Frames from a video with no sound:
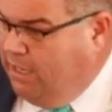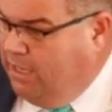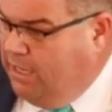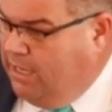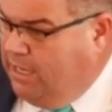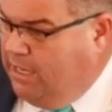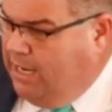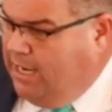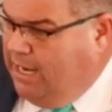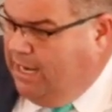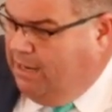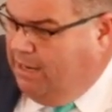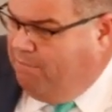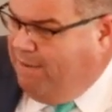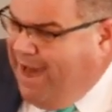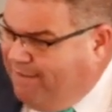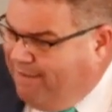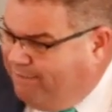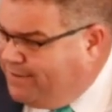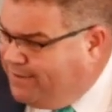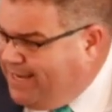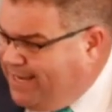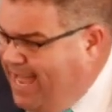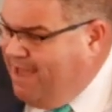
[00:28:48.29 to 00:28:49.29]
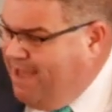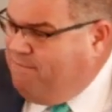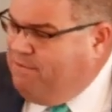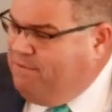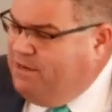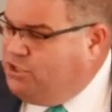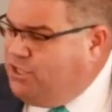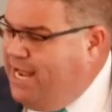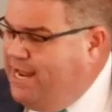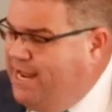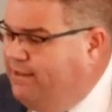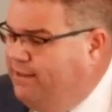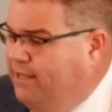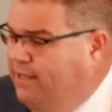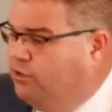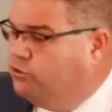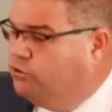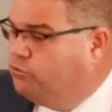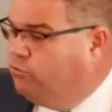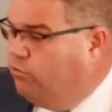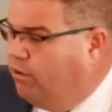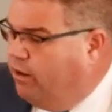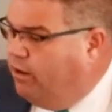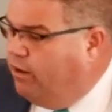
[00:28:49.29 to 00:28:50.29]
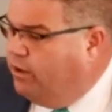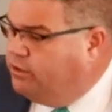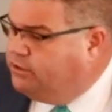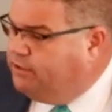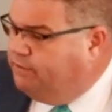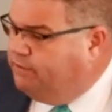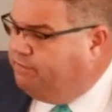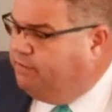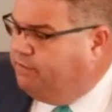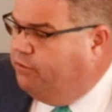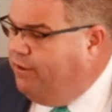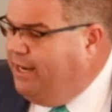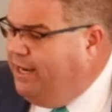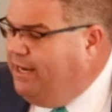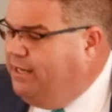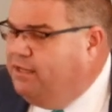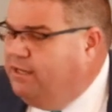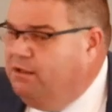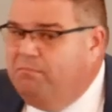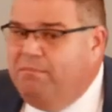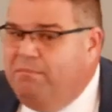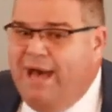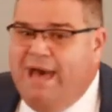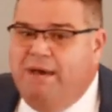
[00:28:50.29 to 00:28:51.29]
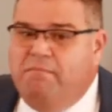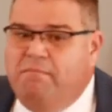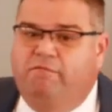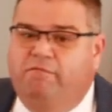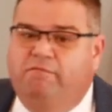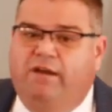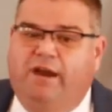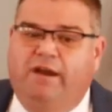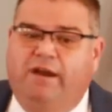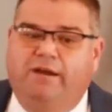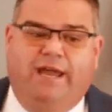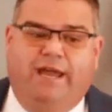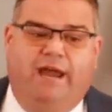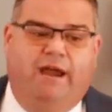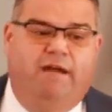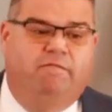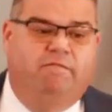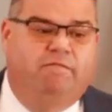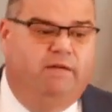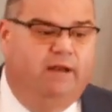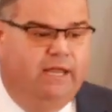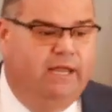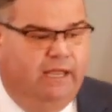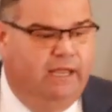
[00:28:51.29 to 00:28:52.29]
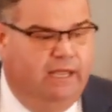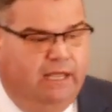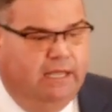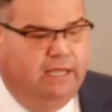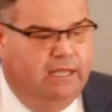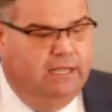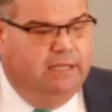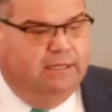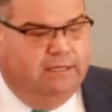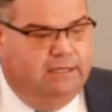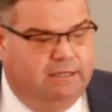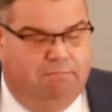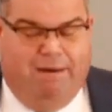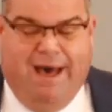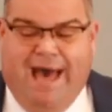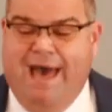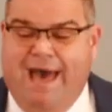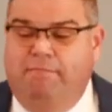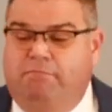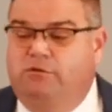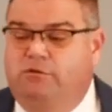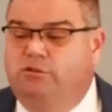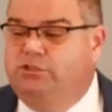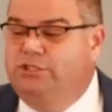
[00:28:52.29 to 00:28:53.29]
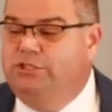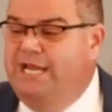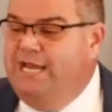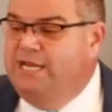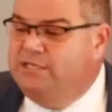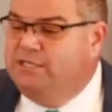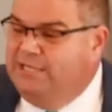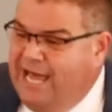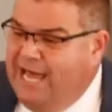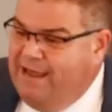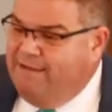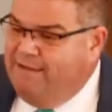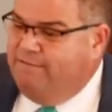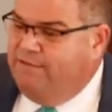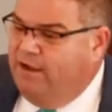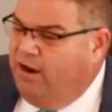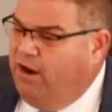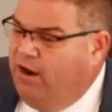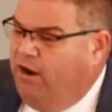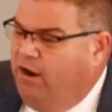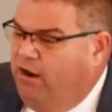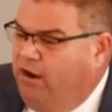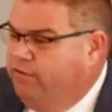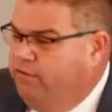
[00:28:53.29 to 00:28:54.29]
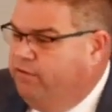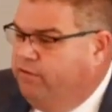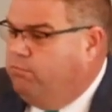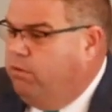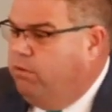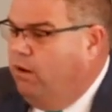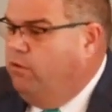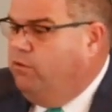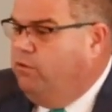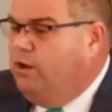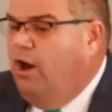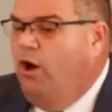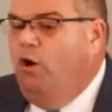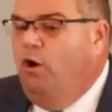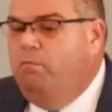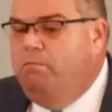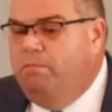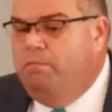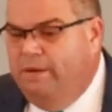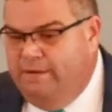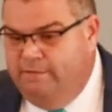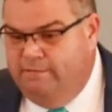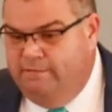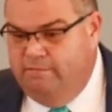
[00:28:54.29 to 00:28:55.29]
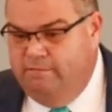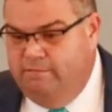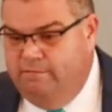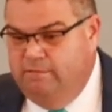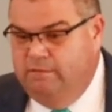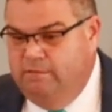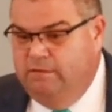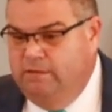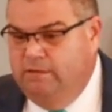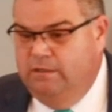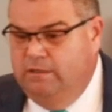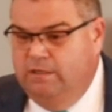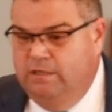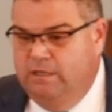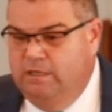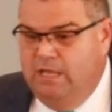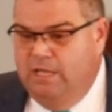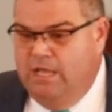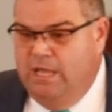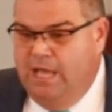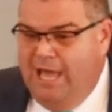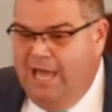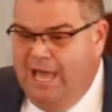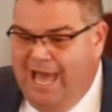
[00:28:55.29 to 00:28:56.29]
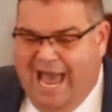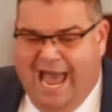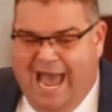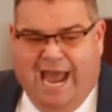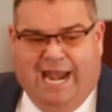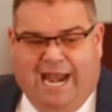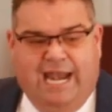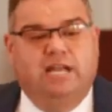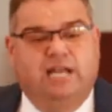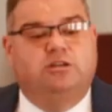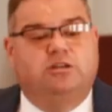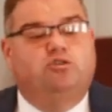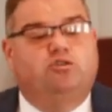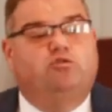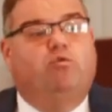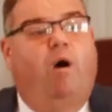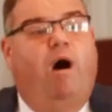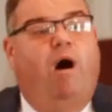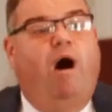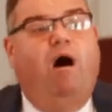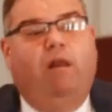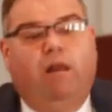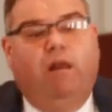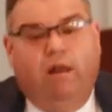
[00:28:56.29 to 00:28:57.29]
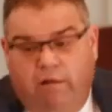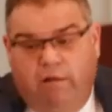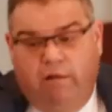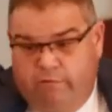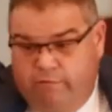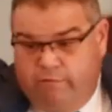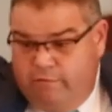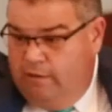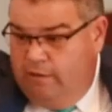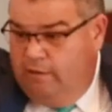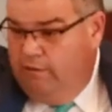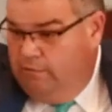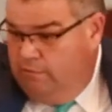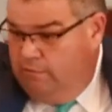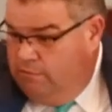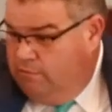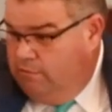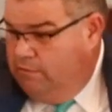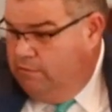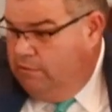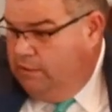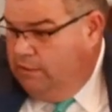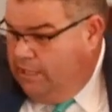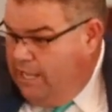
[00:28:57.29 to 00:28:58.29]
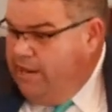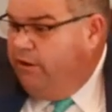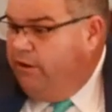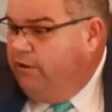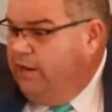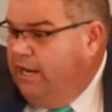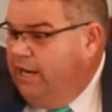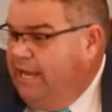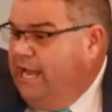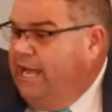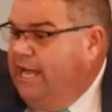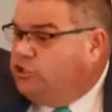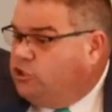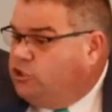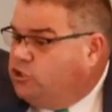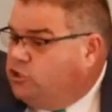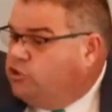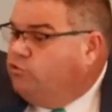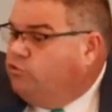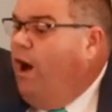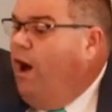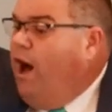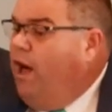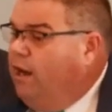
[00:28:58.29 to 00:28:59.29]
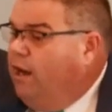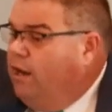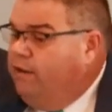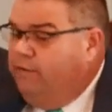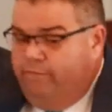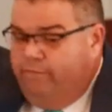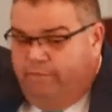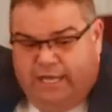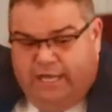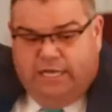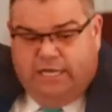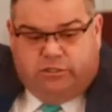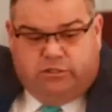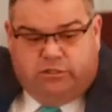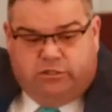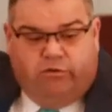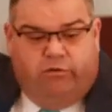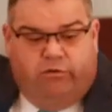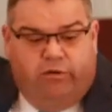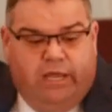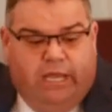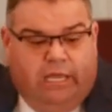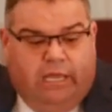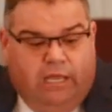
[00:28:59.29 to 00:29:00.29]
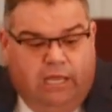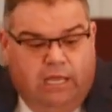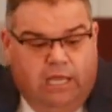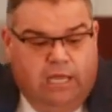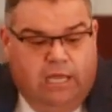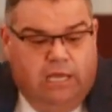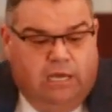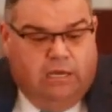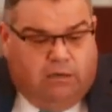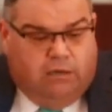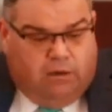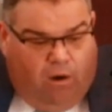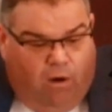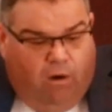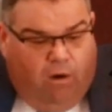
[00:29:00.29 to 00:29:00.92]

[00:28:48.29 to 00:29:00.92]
And about the time he said those words, if you read the Bible very carefully, the Bible says that the earth broke open and it swallowed, literally, it swallowed these three Korah